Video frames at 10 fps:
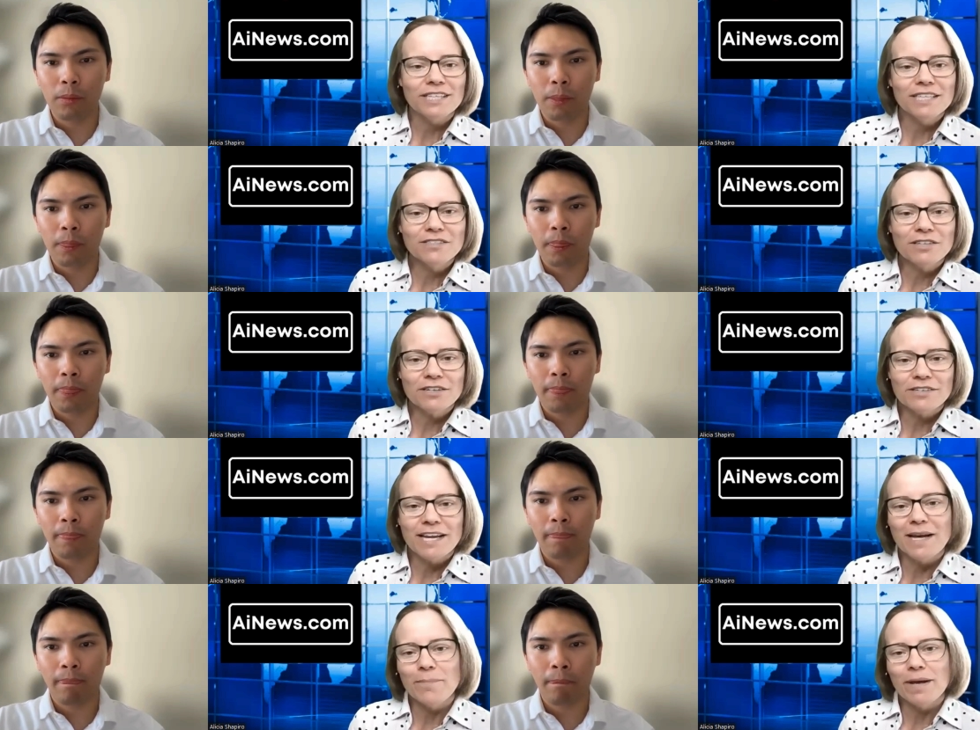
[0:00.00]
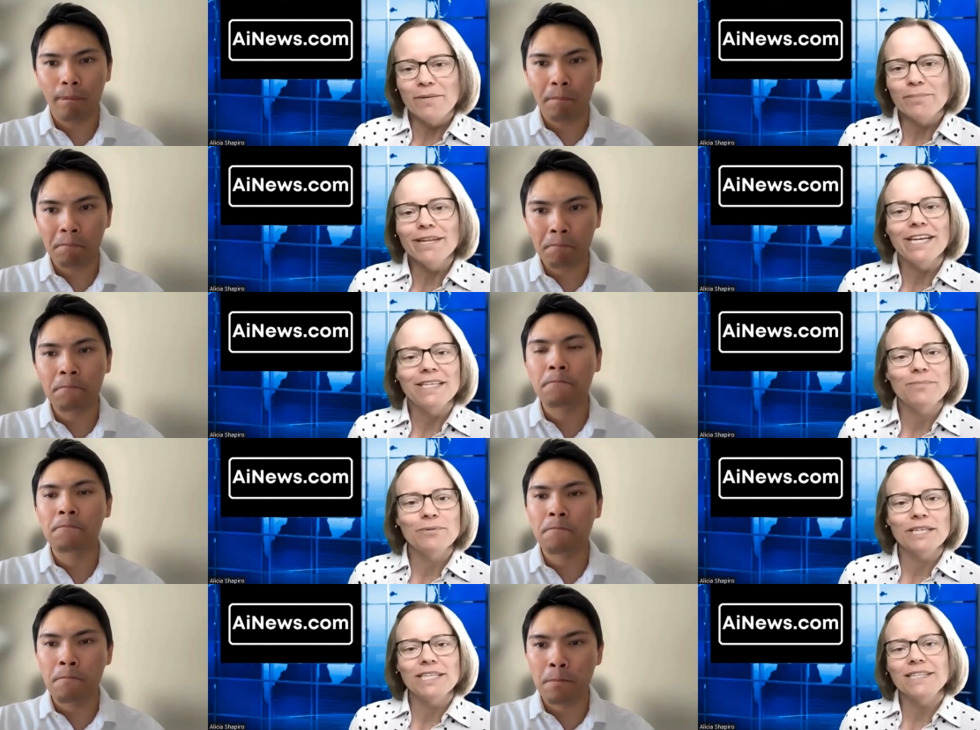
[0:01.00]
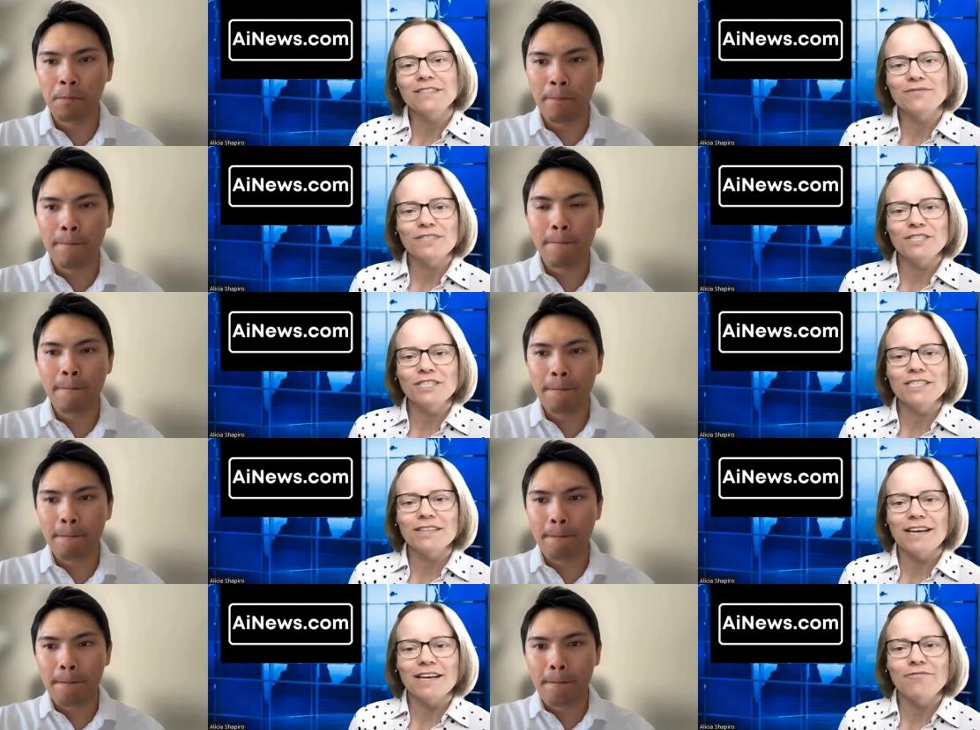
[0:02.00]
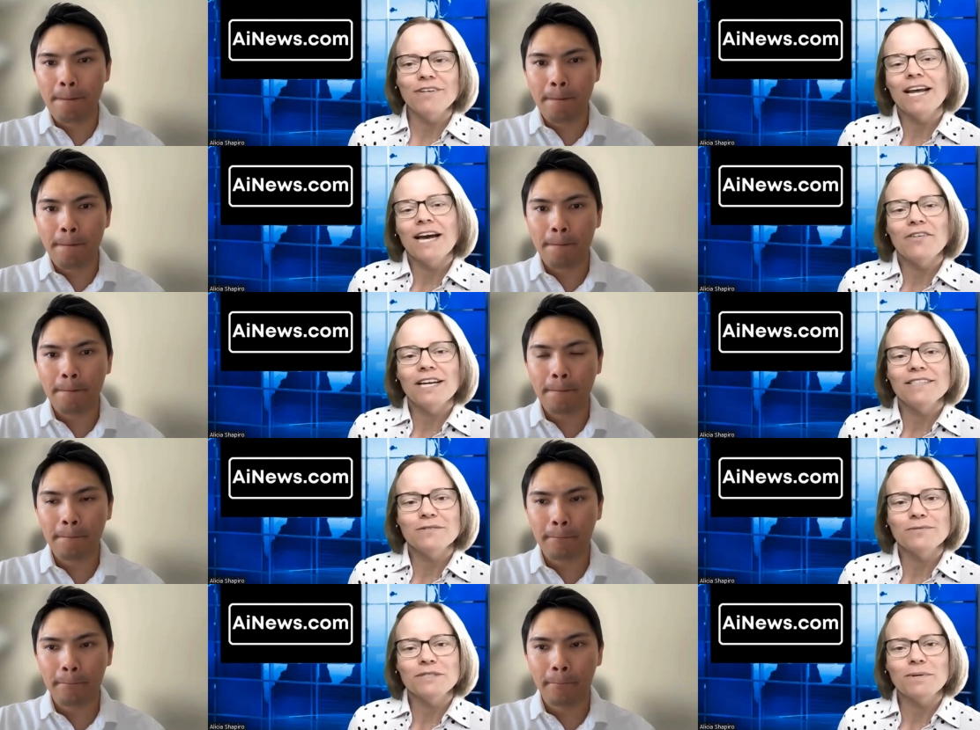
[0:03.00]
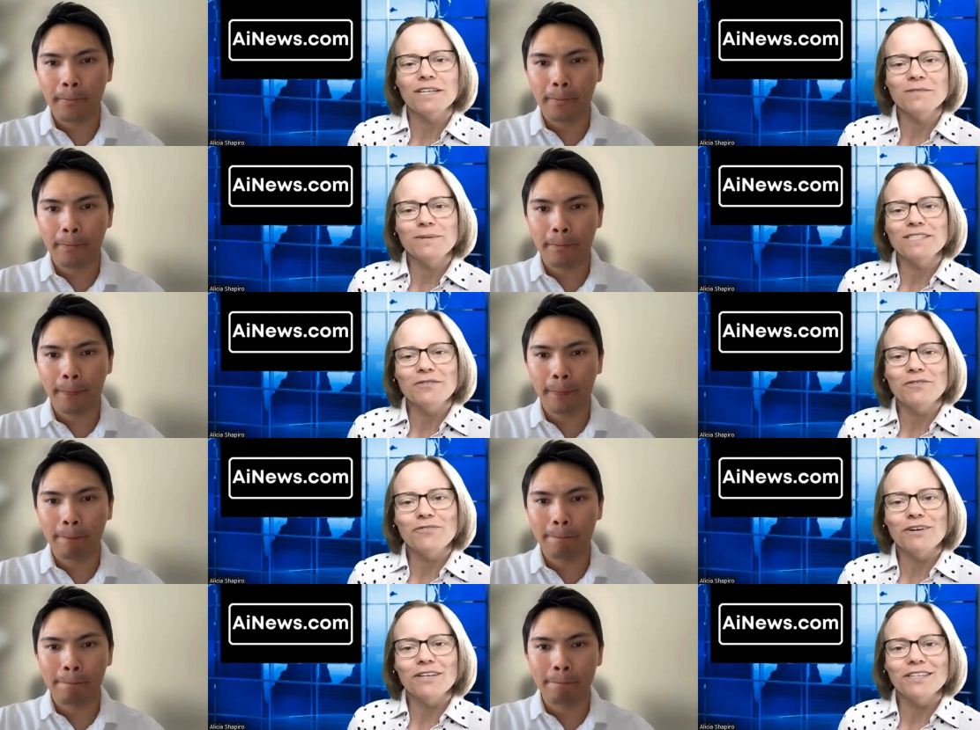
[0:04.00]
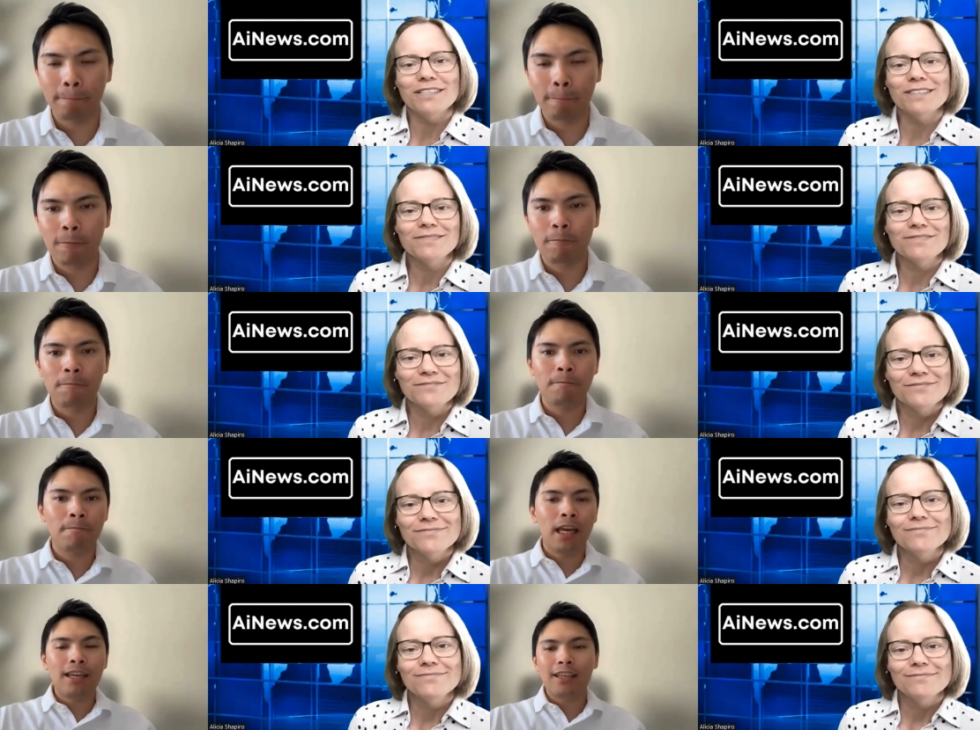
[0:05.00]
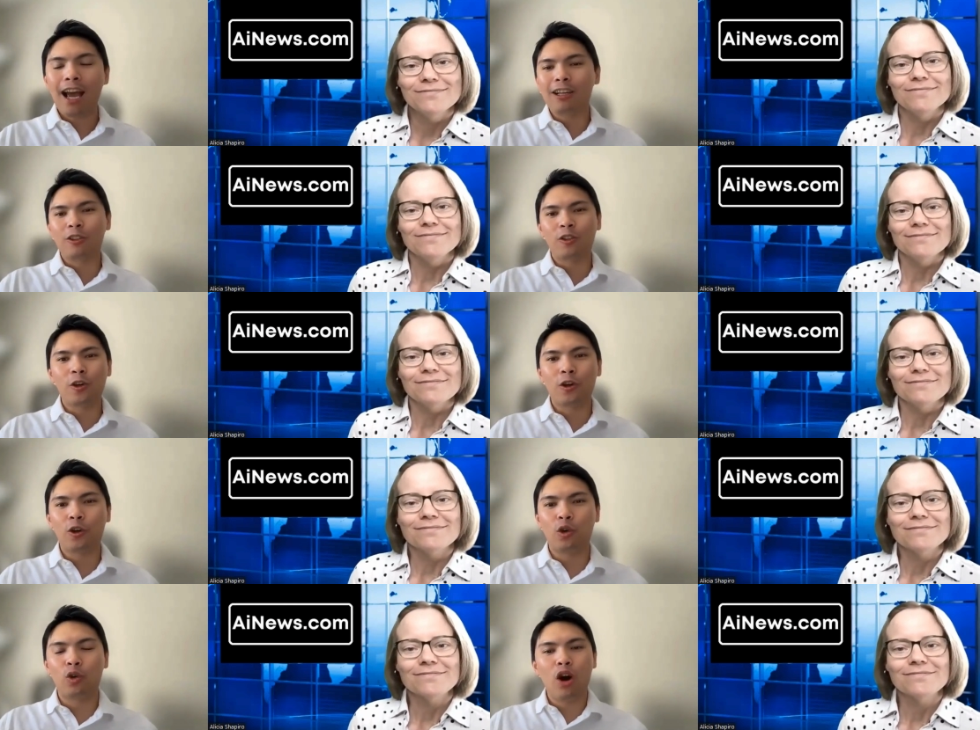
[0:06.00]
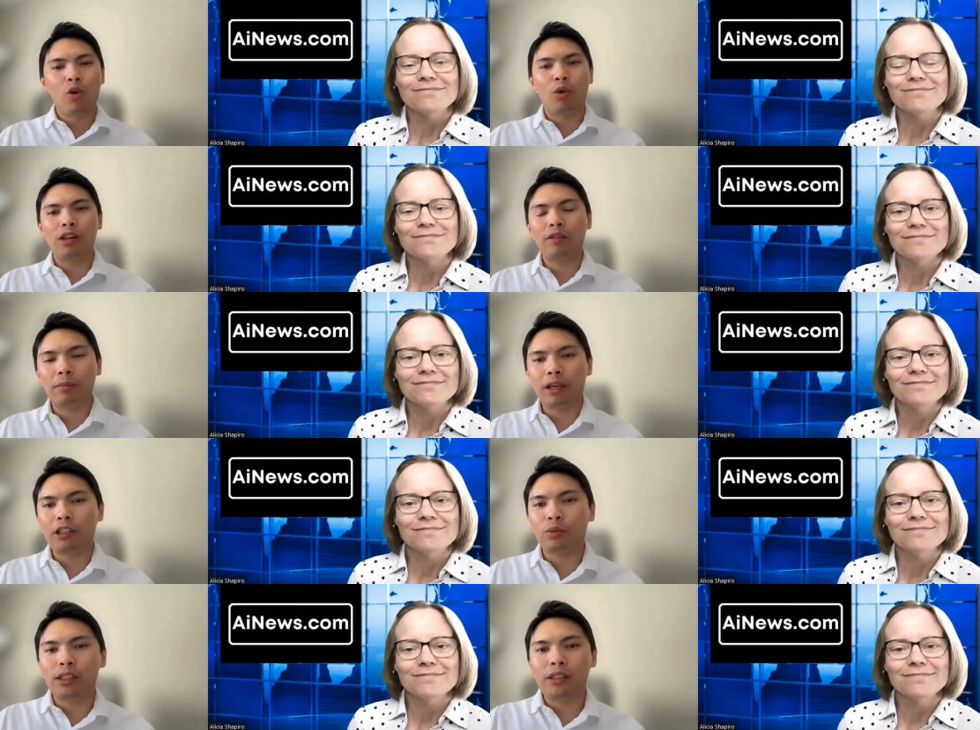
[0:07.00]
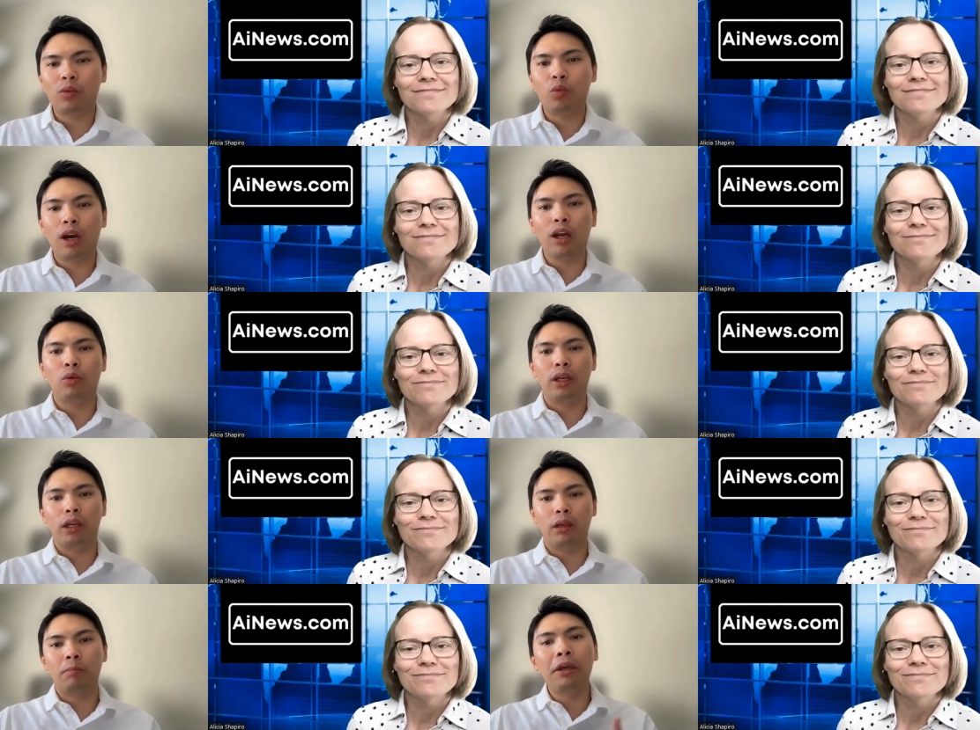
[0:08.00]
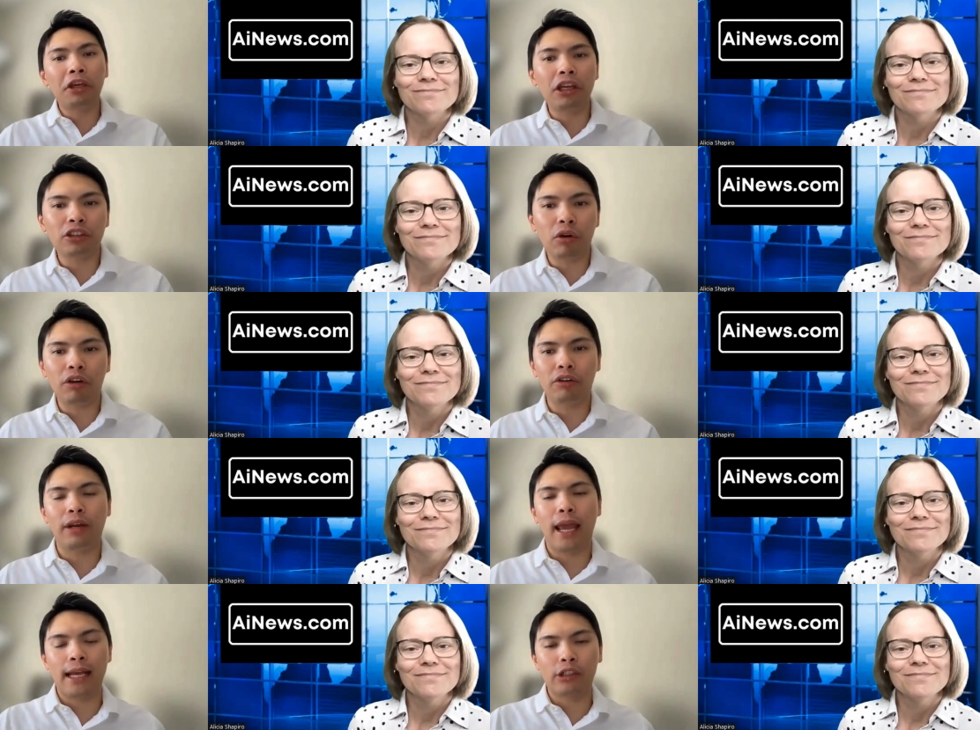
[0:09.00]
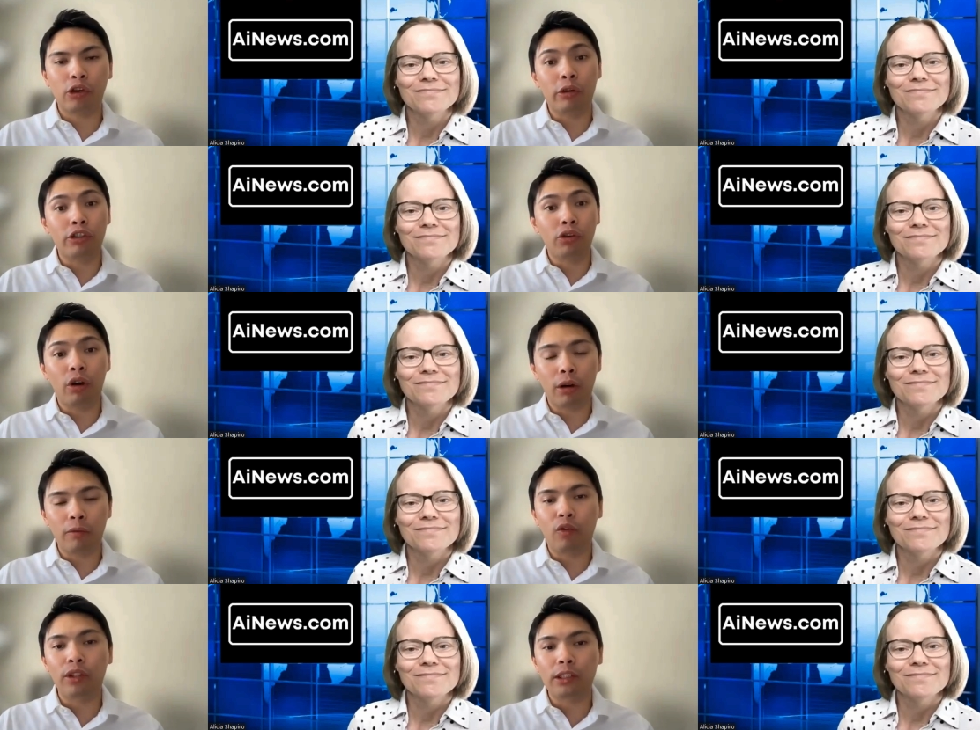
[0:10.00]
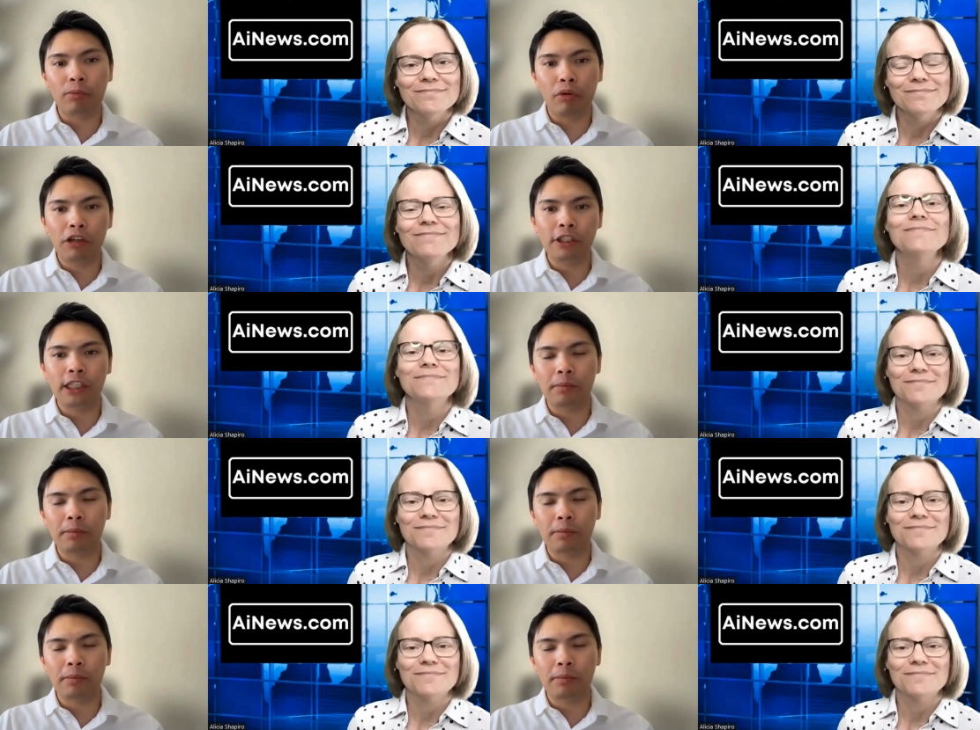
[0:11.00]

Speaker 1: your Kickstarter campaign played in bringing this vision to life, and how has the response been so far?
Speaker 2: Yeah, so one of the biggest reasons why we picked Kickstarter as our start for this project is